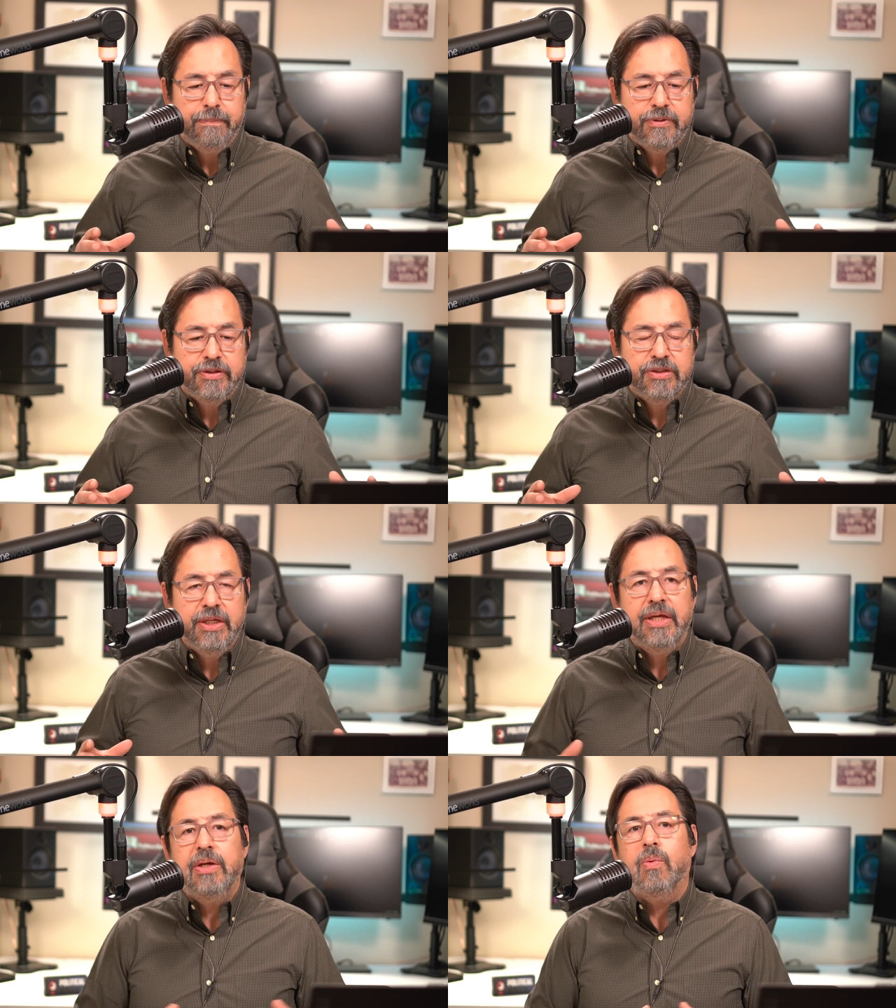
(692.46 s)

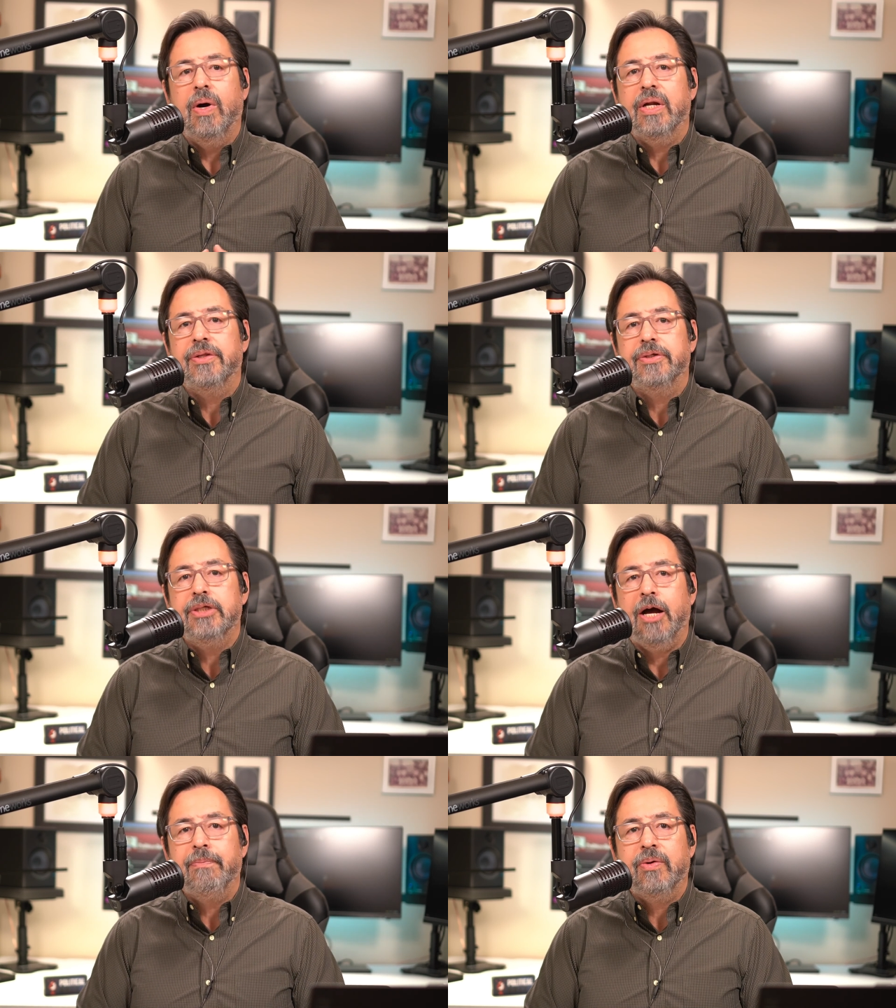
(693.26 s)
see what other
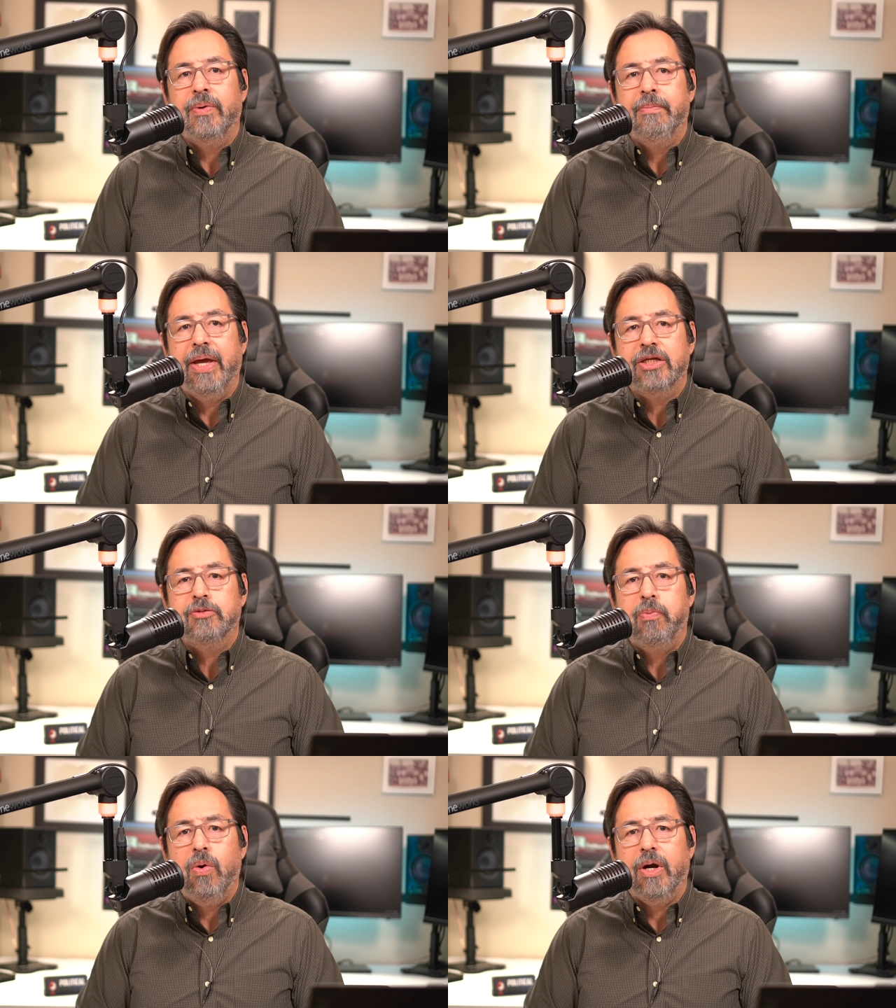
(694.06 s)
topic we may
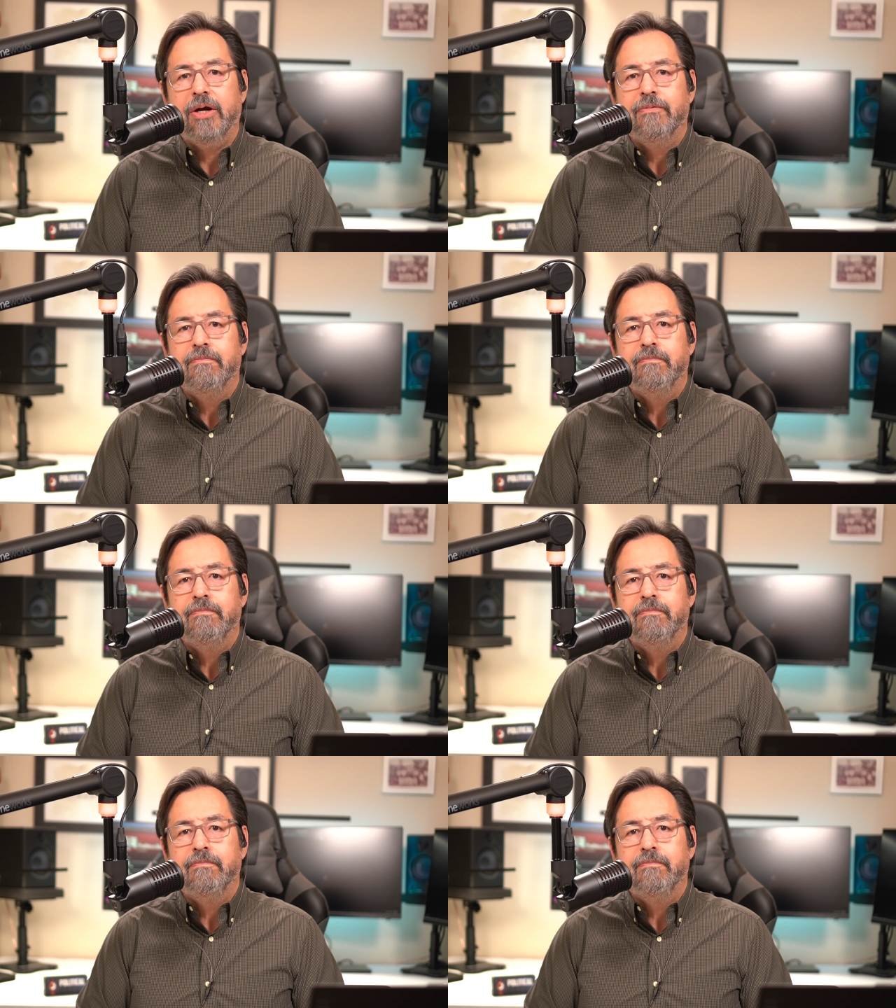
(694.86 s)
explore.